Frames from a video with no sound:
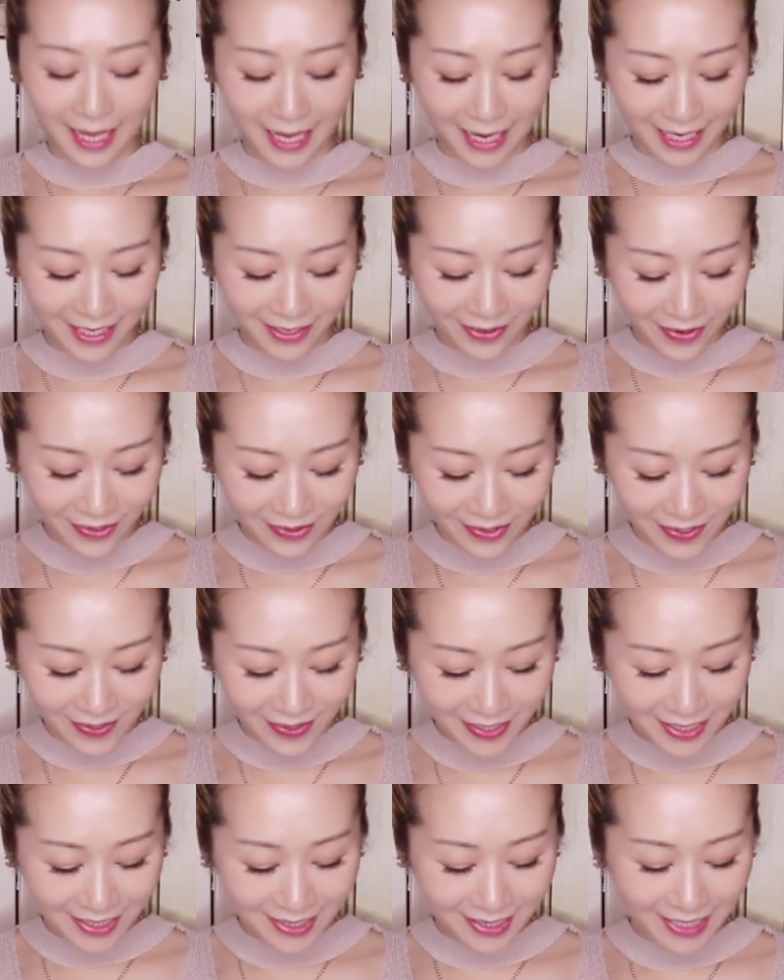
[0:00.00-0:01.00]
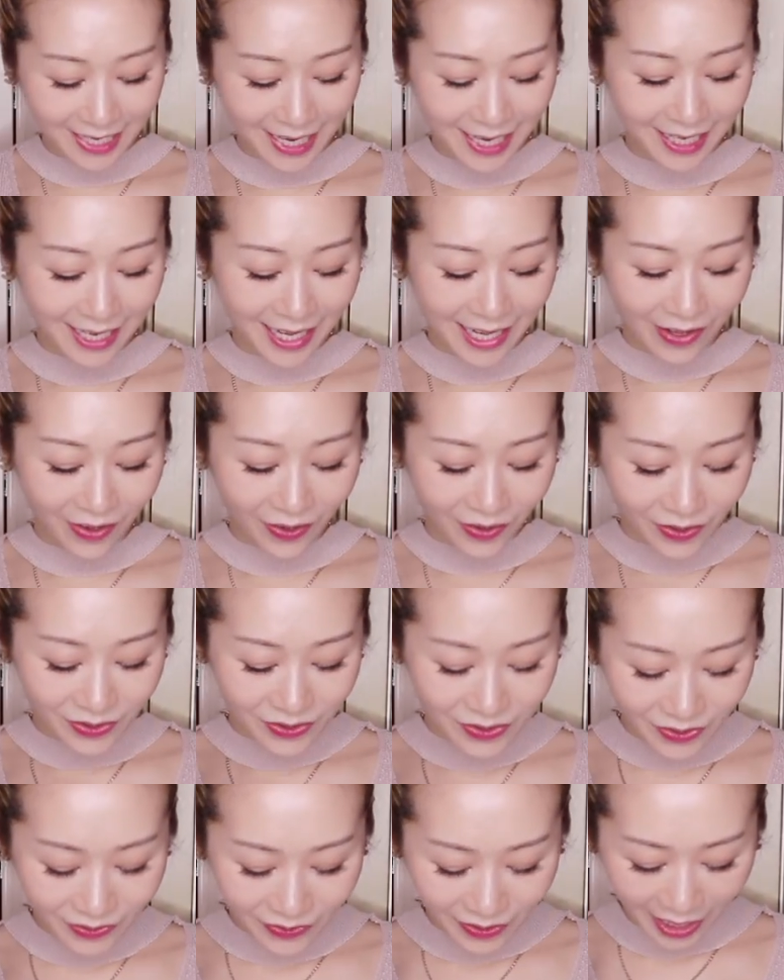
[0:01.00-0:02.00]
And other than that, I
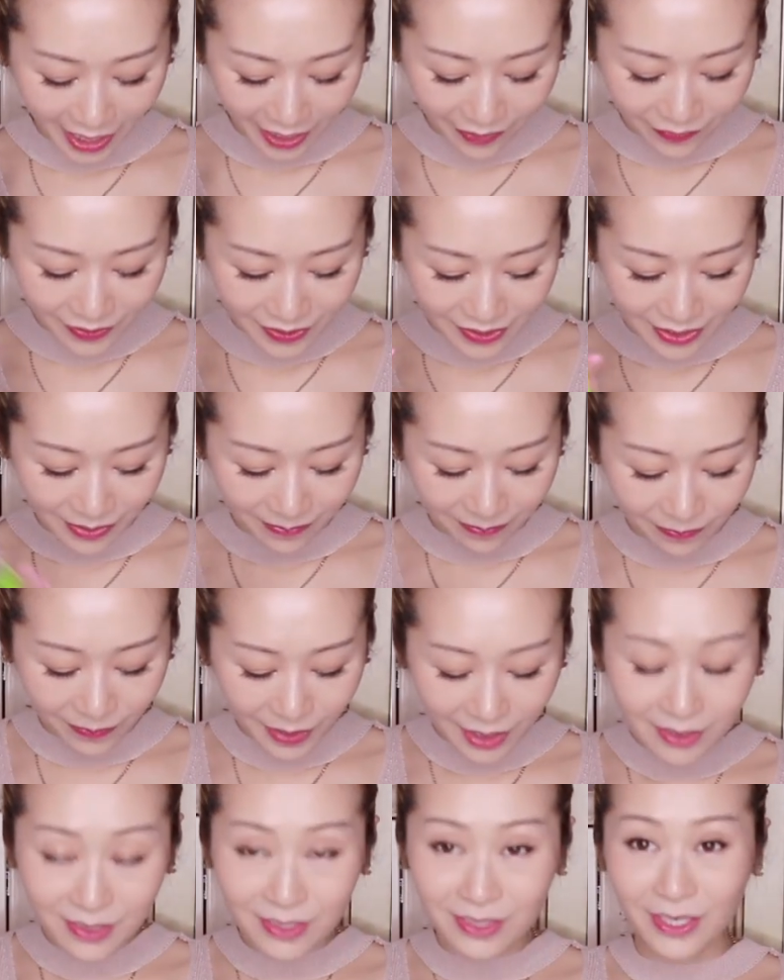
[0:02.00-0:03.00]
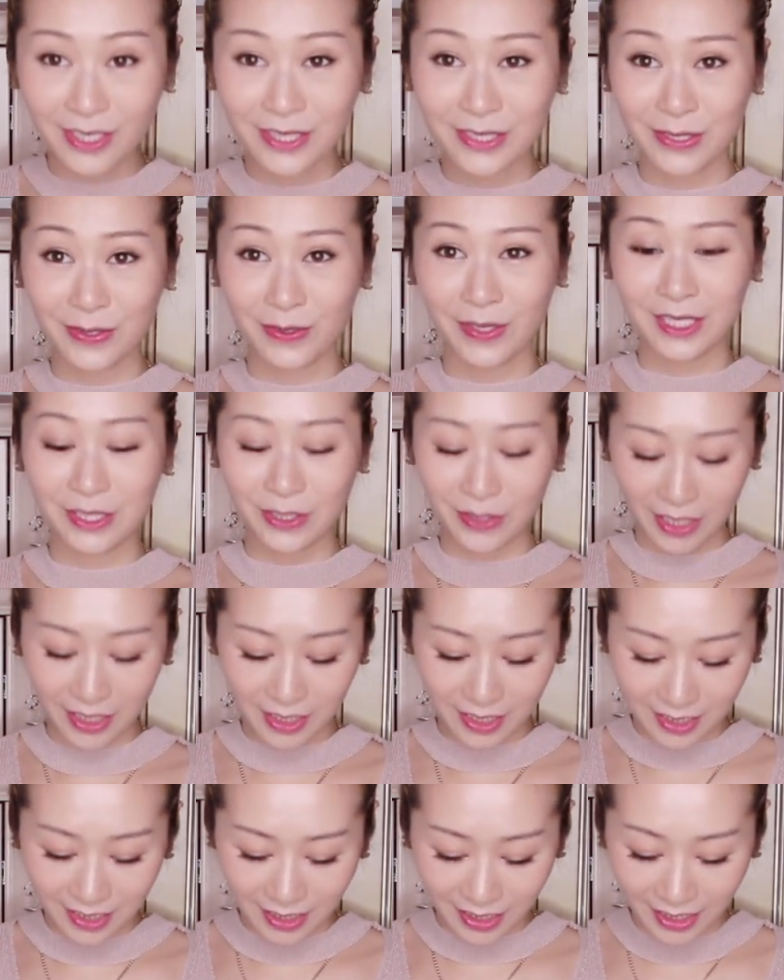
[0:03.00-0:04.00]
also carry some mints. So as you
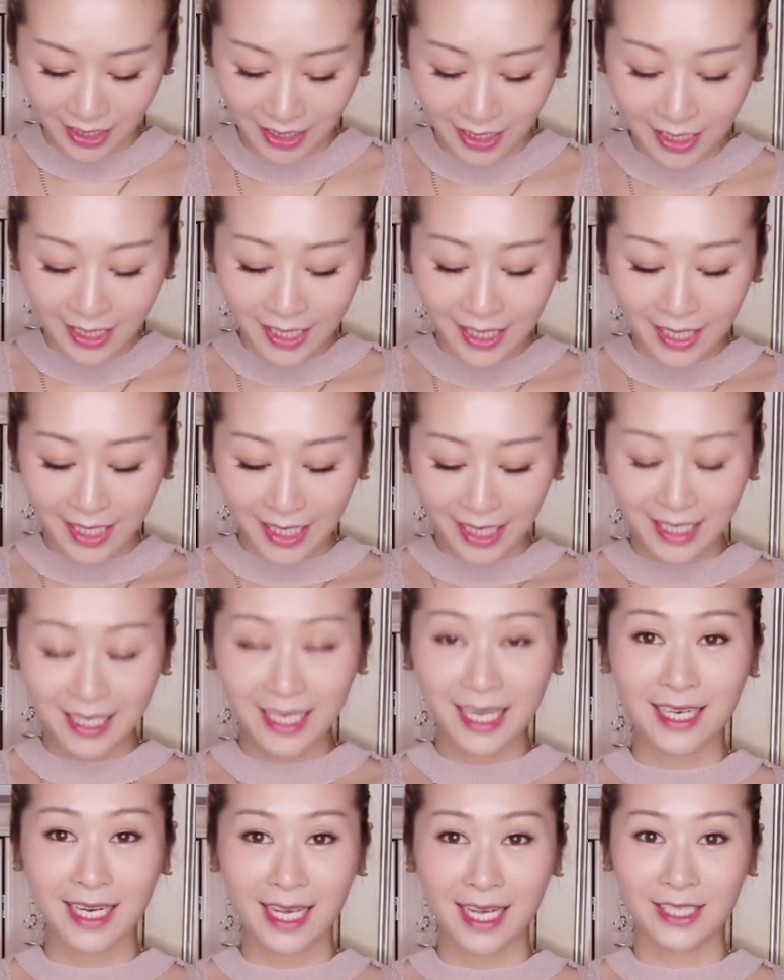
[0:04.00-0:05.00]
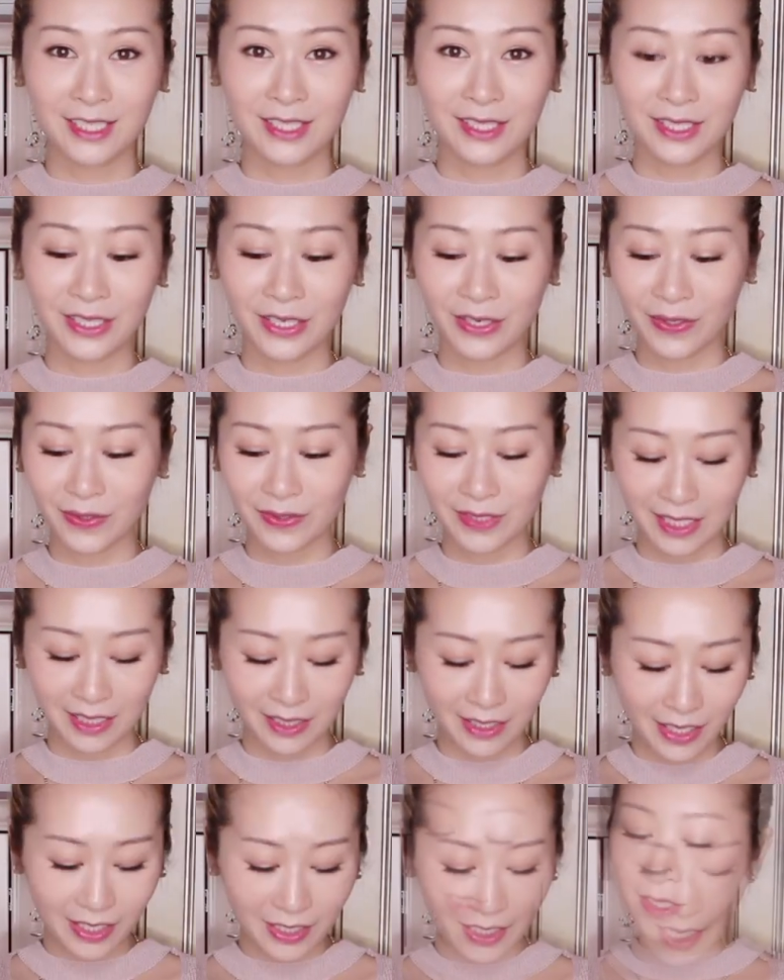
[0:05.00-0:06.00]
can see, it can actually hold a
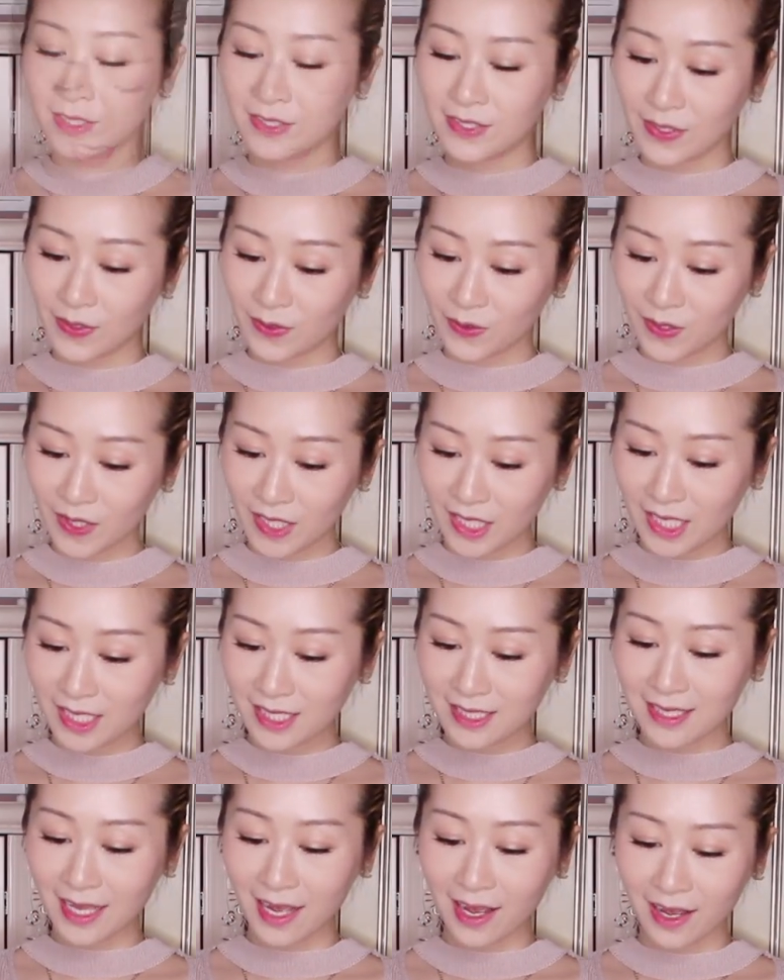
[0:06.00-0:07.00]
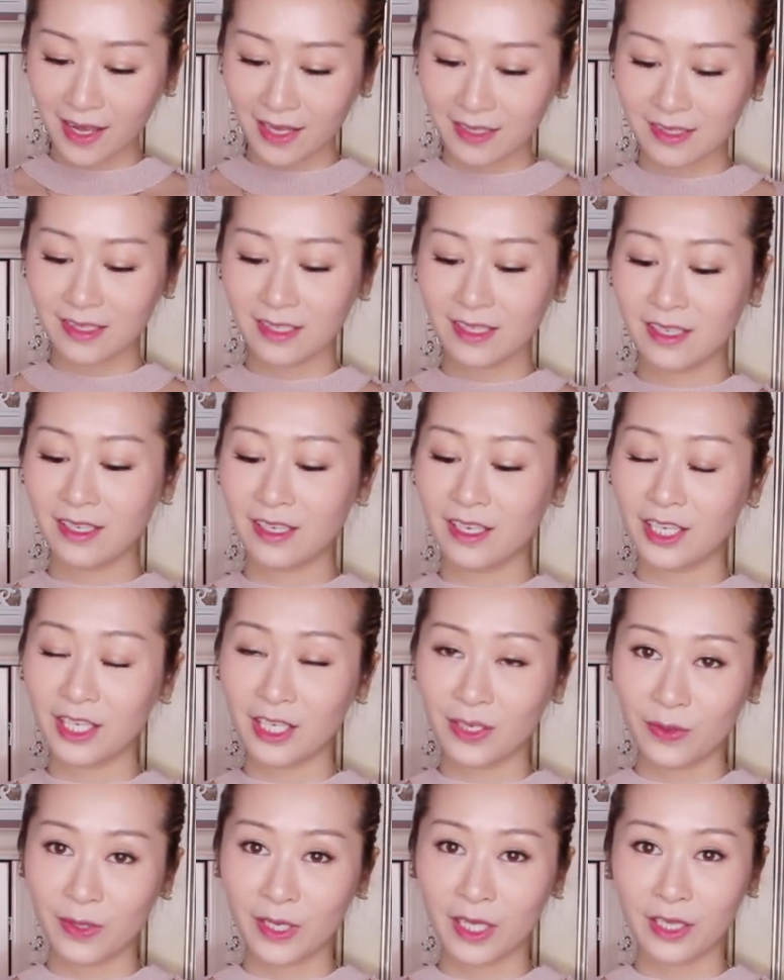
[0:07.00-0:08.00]
lot. So these are the
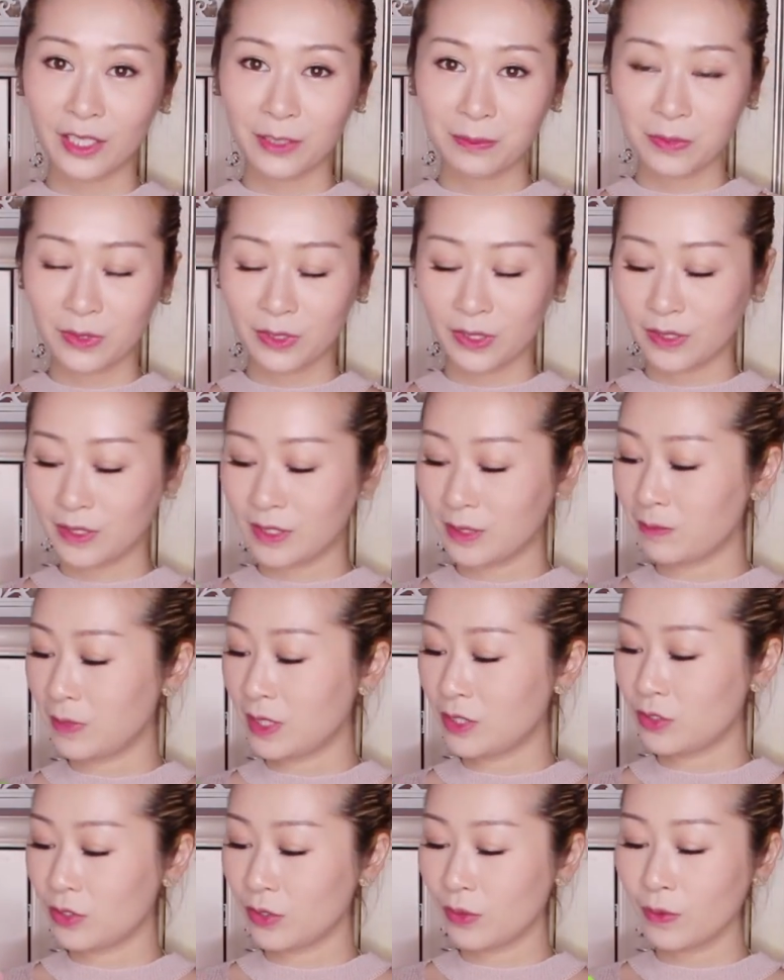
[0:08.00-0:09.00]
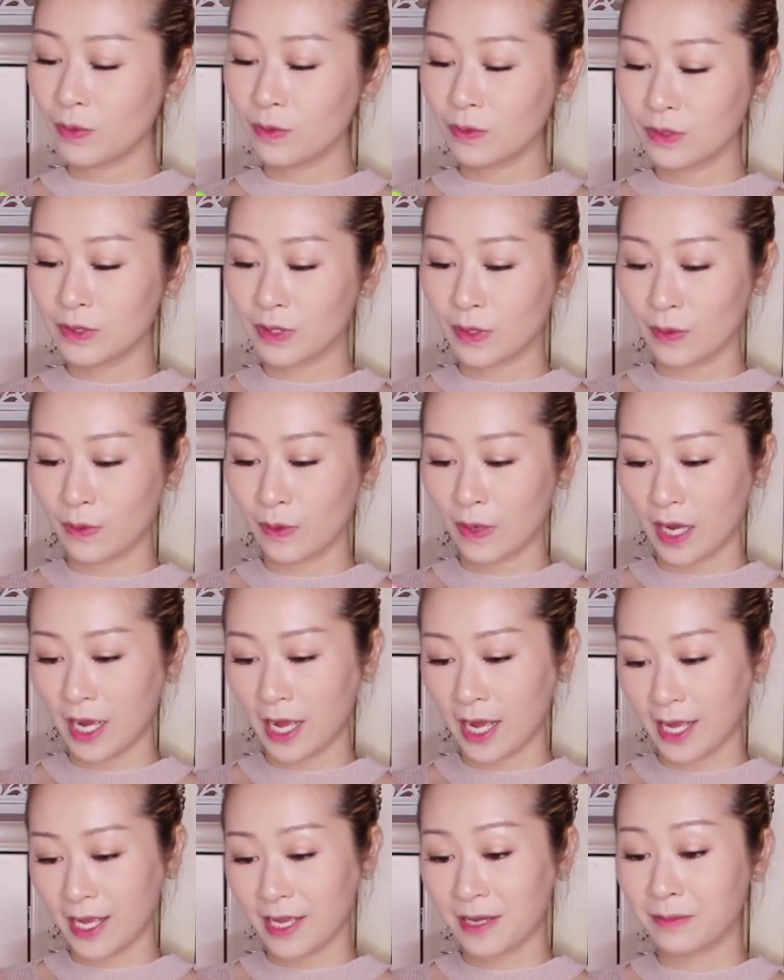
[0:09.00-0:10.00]
eucalyptus menthol. So
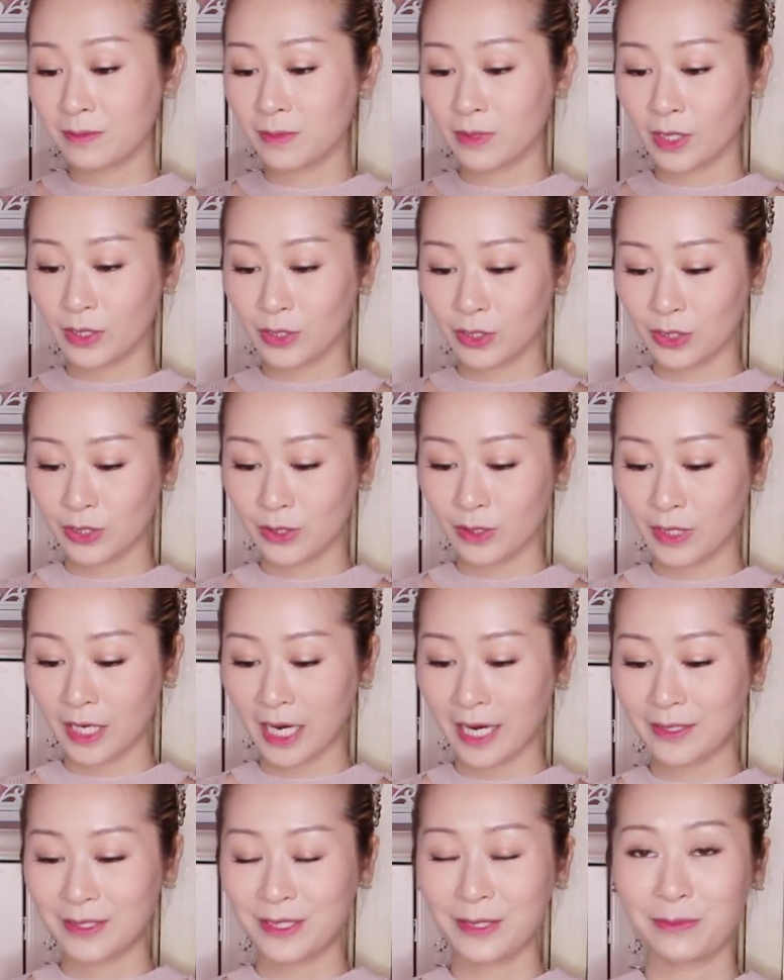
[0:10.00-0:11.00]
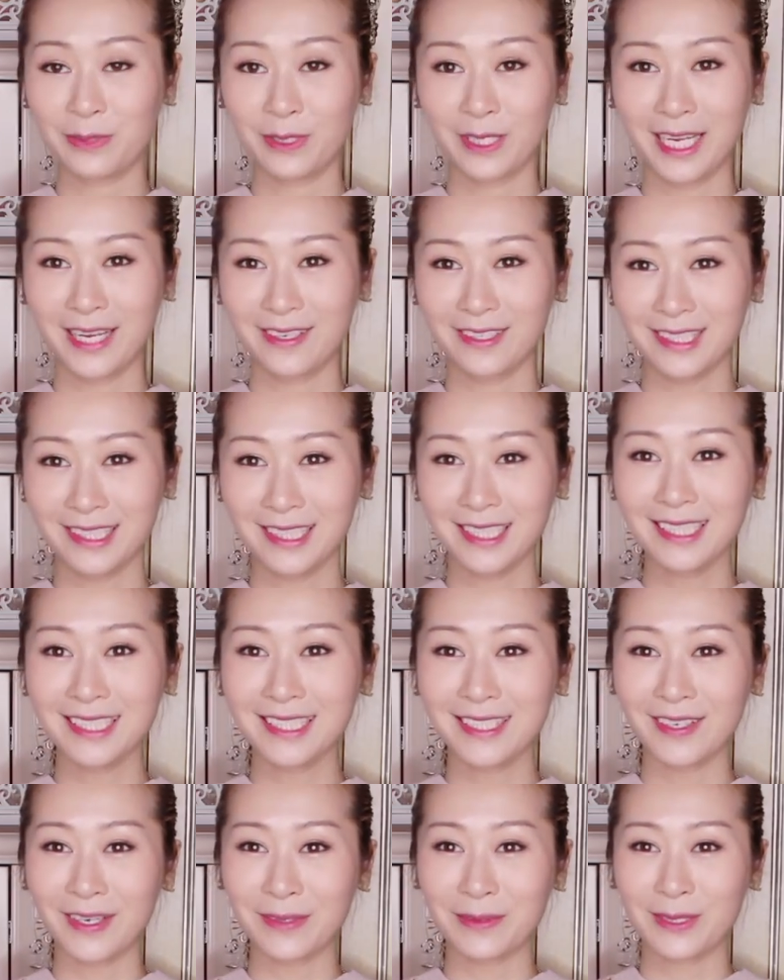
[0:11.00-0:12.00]
I am not sure how to pronounce
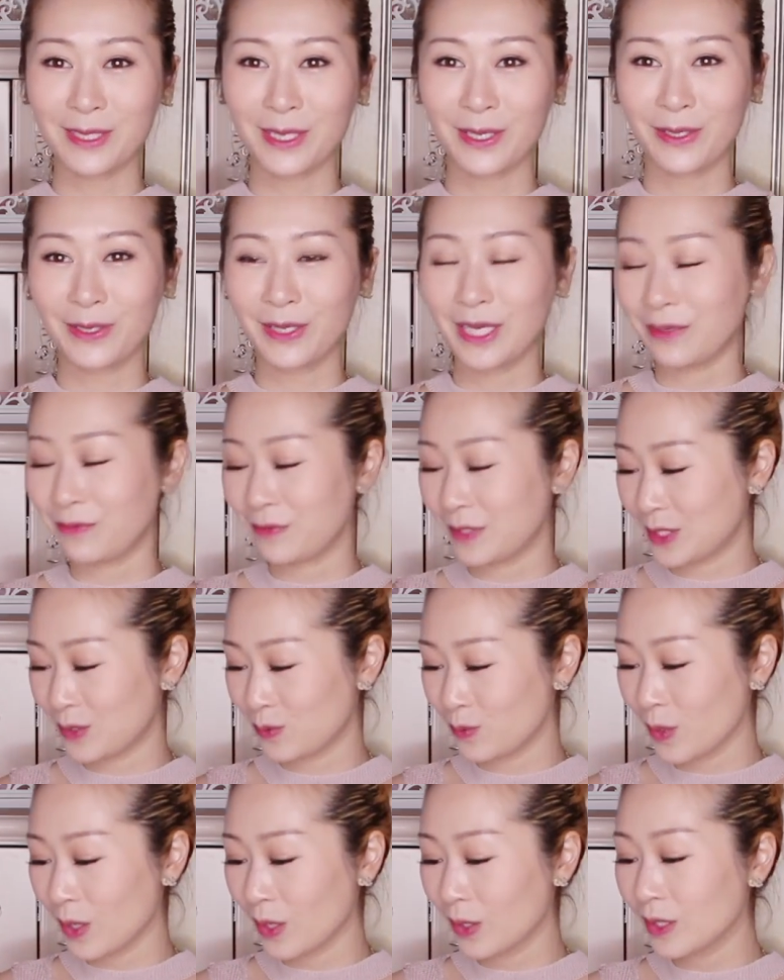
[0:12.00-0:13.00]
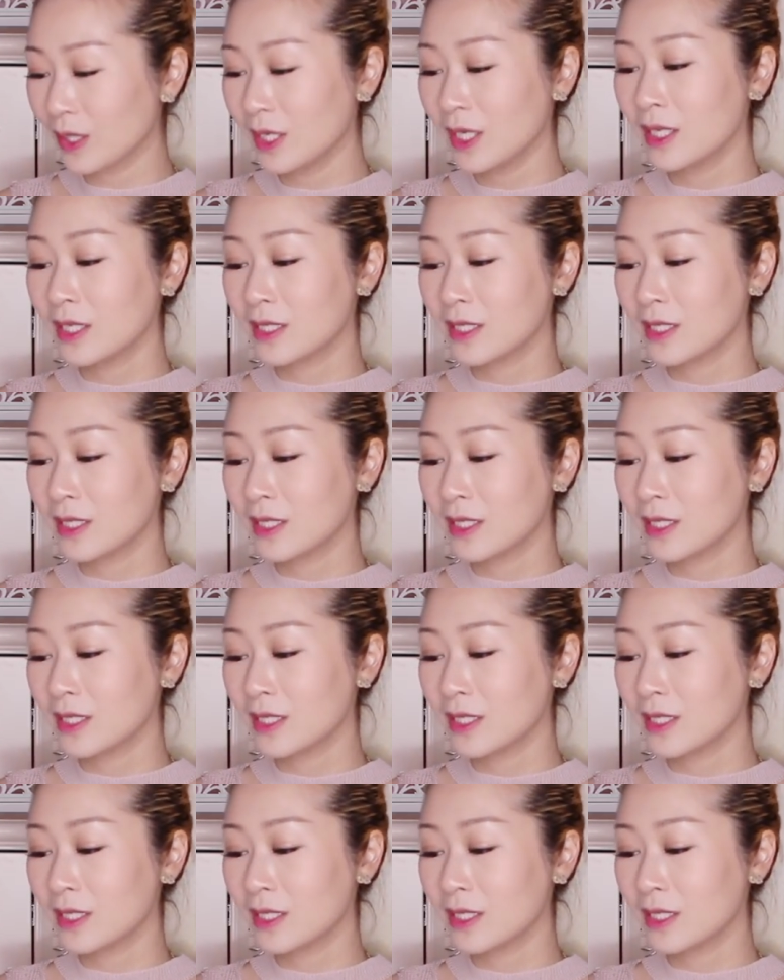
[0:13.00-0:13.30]
it, so I'm sorry if it's wrong.